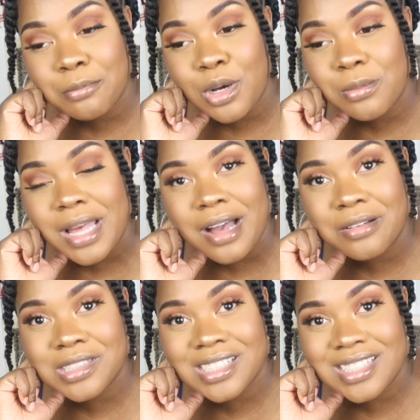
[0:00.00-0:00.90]
a moment
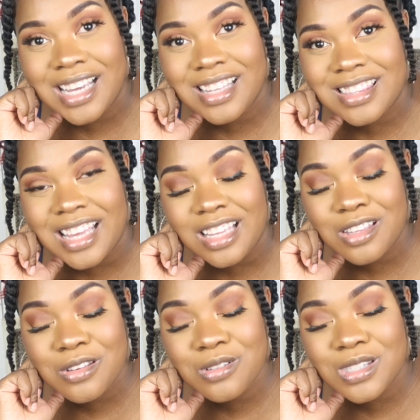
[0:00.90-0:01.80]
out to say
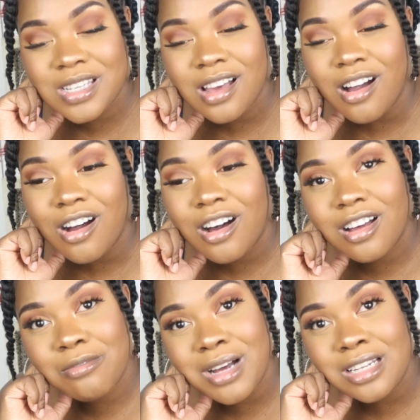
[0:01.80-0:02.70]
thank you to
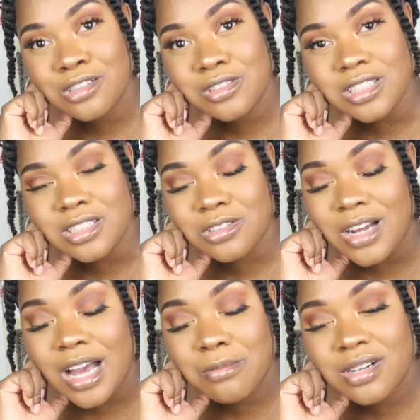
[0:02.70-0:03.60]
all my new
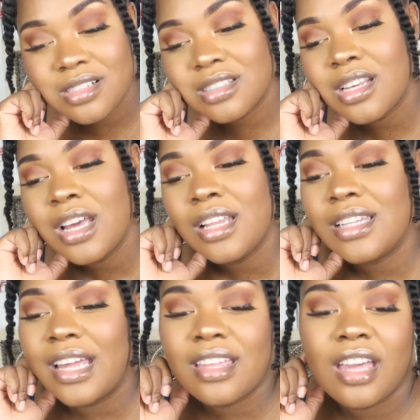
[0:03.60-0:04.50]
subscribers
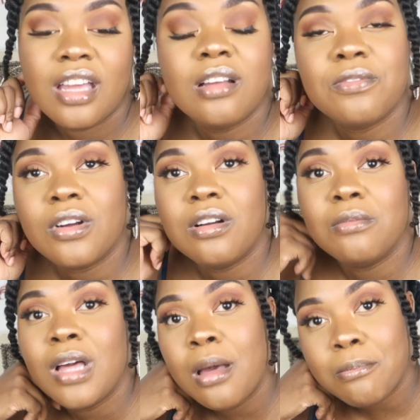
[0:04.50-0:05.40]
that came
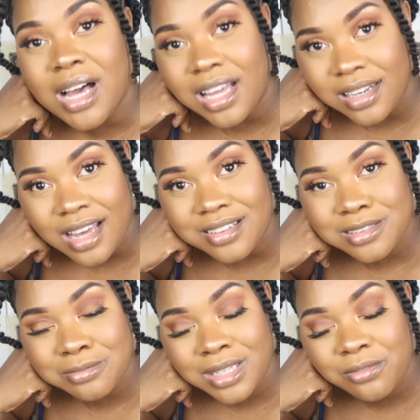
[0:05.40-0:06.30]
from my
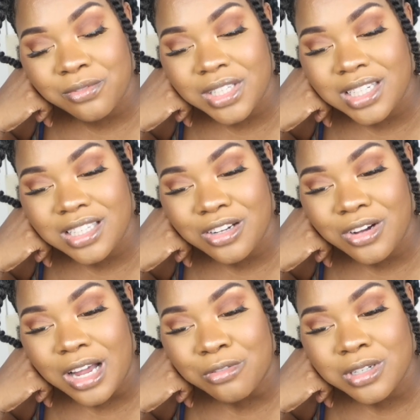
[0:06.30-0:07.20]
announcement video.
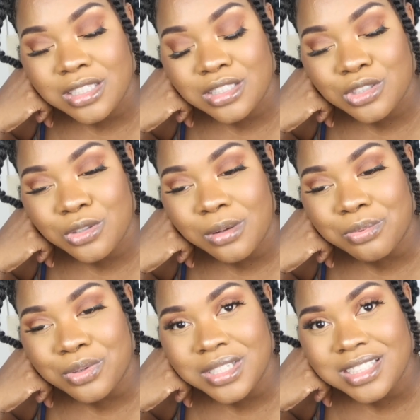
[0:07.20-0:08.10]
I really do
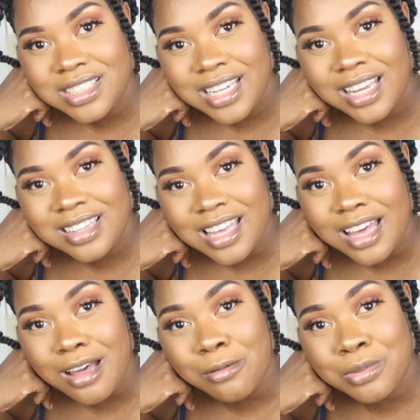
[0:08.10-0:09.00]
appreciate
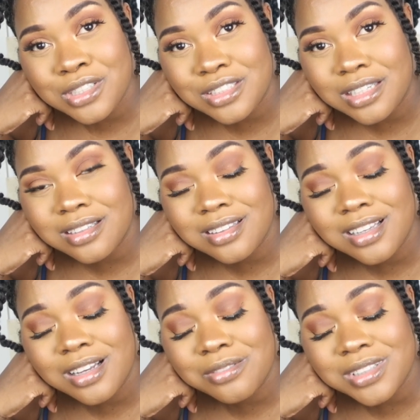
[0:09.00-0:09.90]
that. I appreciate the
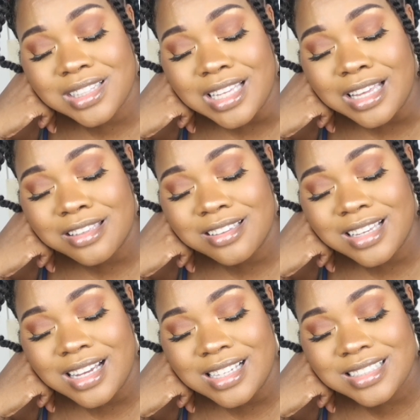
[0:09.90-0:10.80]
love and thank you
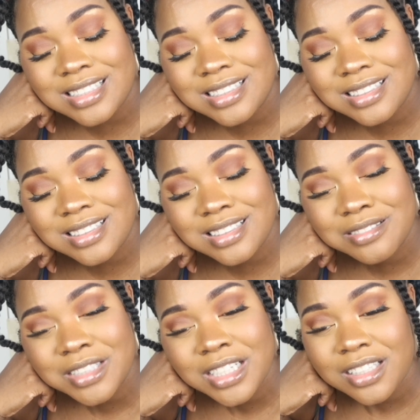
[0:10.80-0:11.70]
guys, because
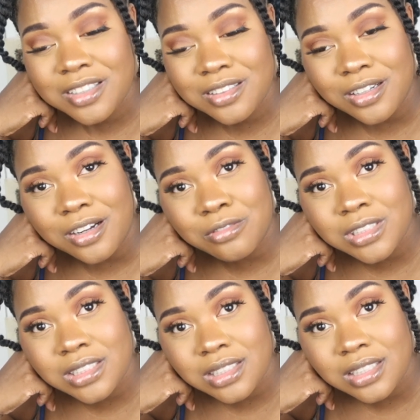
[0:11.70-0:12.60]
you know I
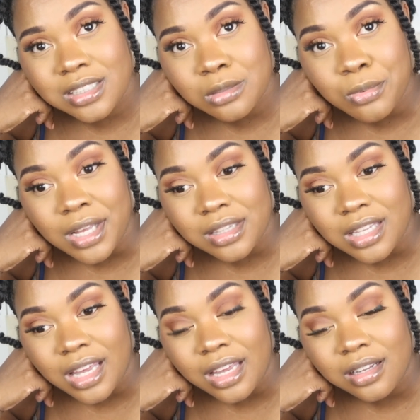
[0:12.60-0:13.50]
really didn't expect
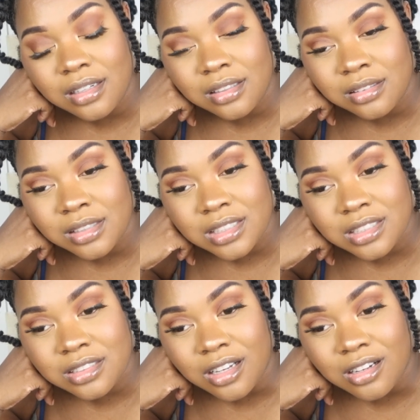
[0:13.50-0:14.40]
that.
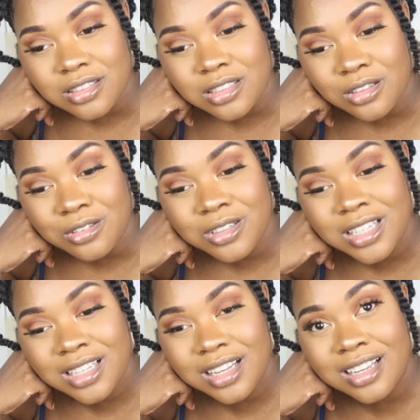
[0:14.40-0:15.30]
This is also
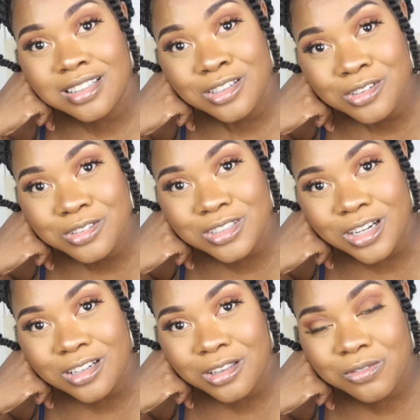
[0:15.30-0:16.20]
a new
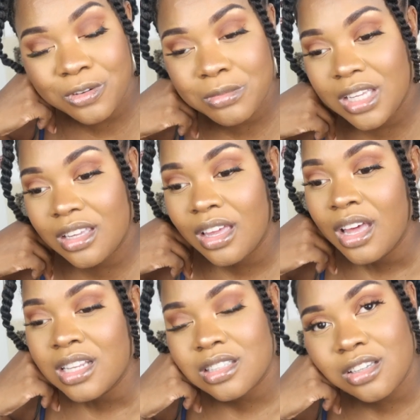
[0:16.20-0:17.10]
journey for me
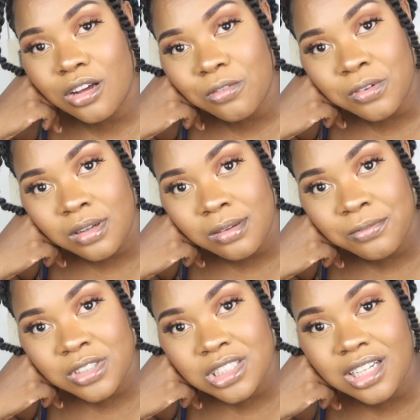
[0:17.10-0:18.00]
to go from
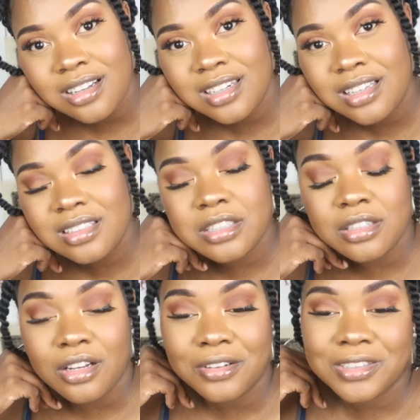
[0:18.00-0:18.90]
infertility
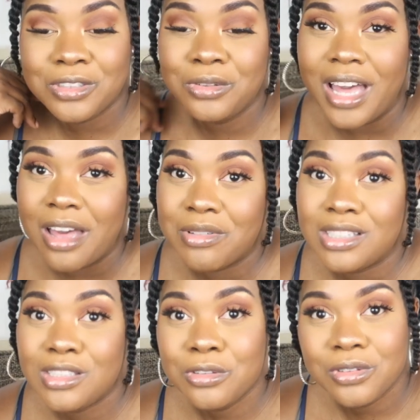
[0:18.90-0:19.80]
to go to
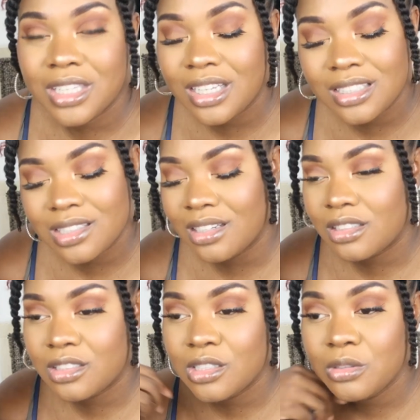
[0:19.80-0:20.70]
having two kids
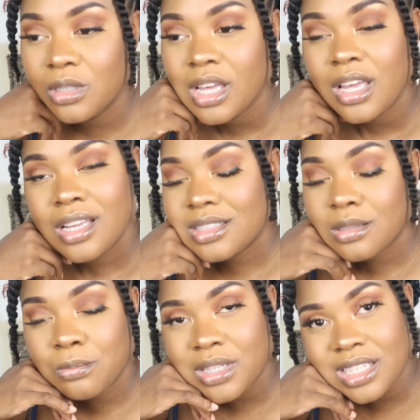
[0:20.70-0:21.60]
under two.
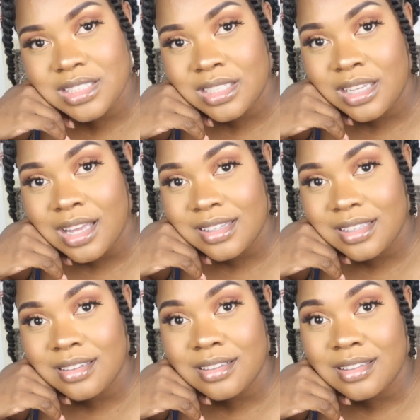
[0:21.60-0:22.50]
It's a blessing at
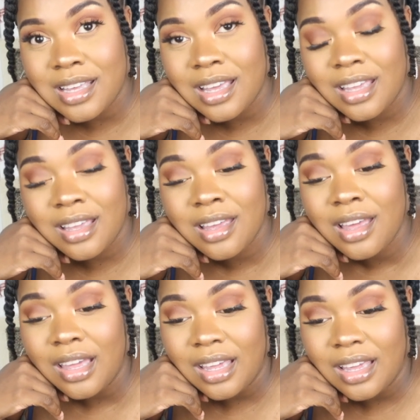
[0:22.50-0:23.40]
the end of the
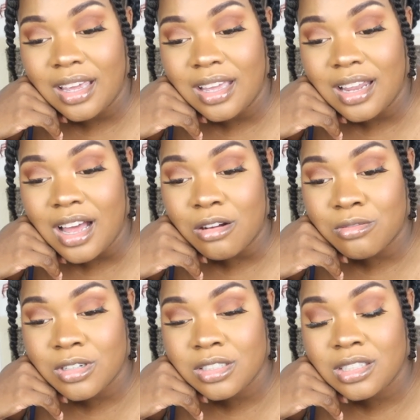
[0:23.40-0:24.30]
day, and I
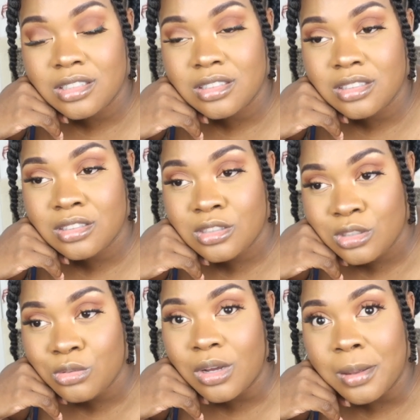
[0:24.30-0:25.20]
really
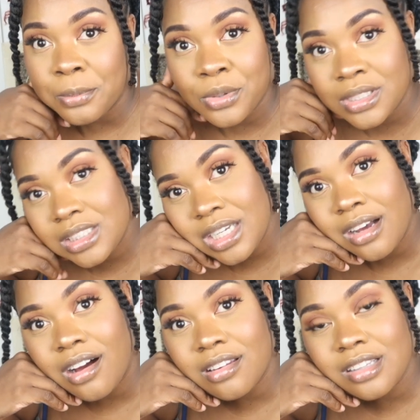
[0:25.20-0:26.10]
do
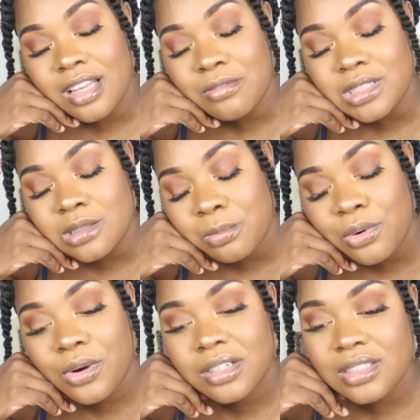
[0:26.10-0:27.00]
appreciate all the love and
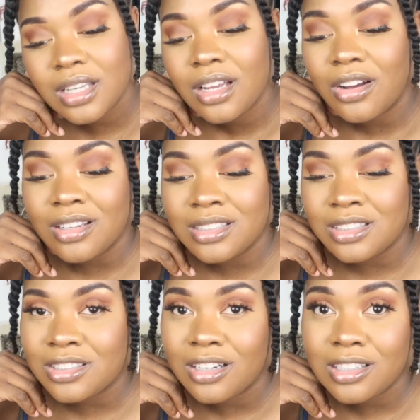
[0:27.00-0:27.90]
support on
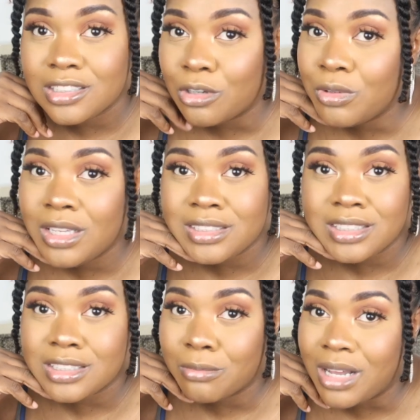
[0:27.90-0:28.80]
this journey. So we are
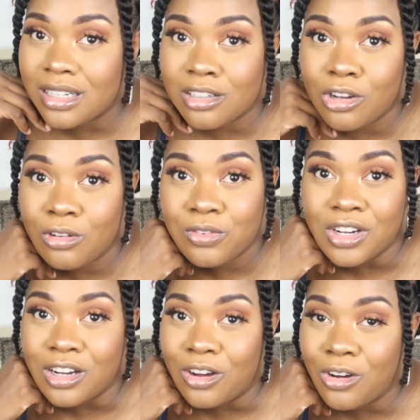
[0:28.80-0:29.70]
just about to go
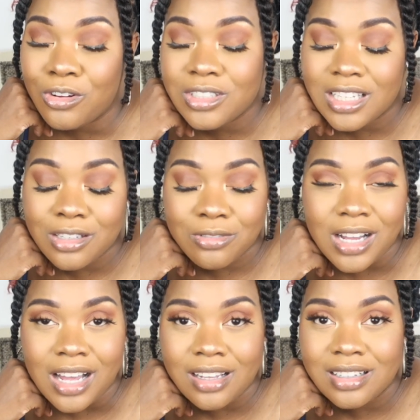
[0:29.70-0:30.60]
for a whole nother
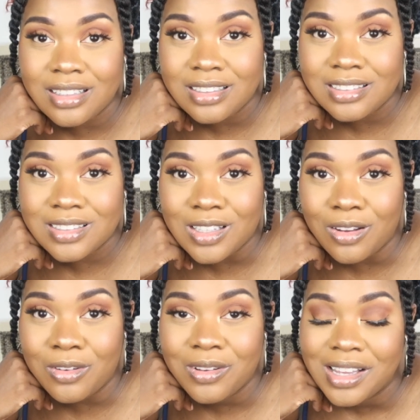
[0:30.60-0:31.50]
ride, honey.
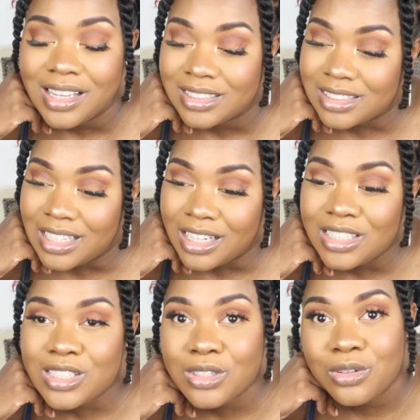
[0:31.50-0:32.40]
So stay
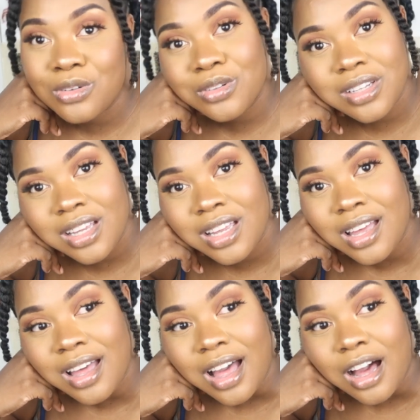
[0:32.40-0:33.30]
tuned.
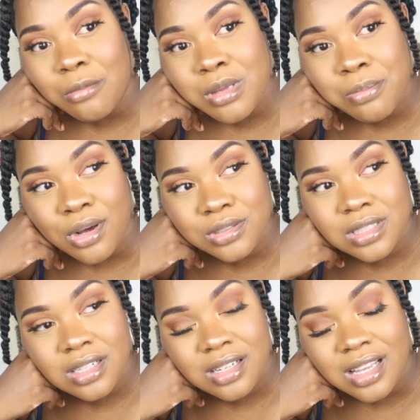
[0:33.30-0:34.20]
I'll be
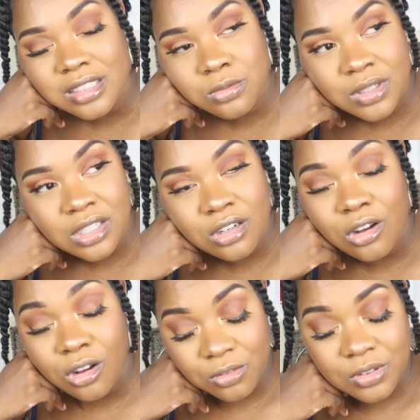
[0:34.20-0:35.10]
posting the next video
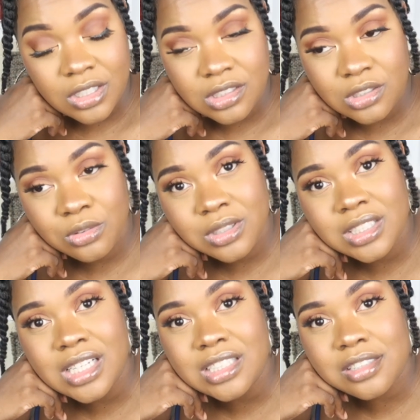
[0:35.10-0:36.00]
hopefully soon
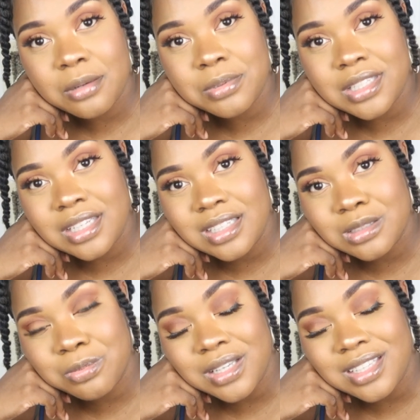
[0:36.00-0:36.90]
in the next couple
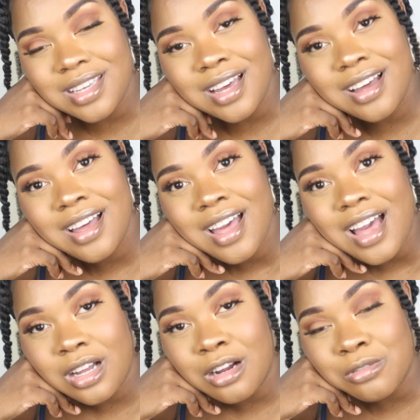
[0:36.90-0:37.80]
days. But yeah,
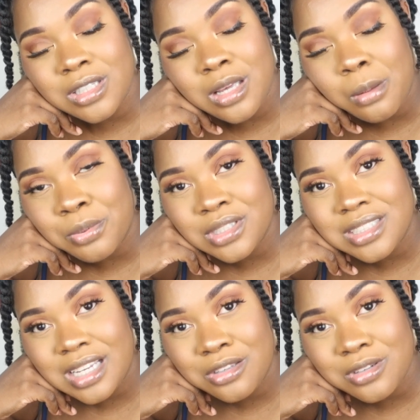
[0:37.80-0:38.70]
I really
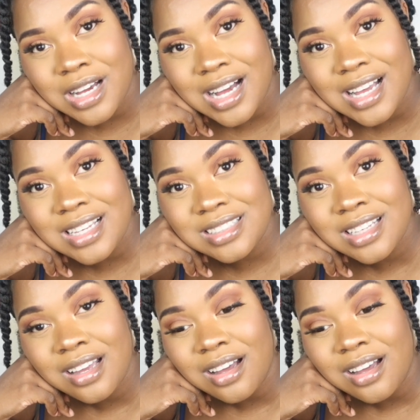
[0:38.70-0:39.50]
appreciate you guys.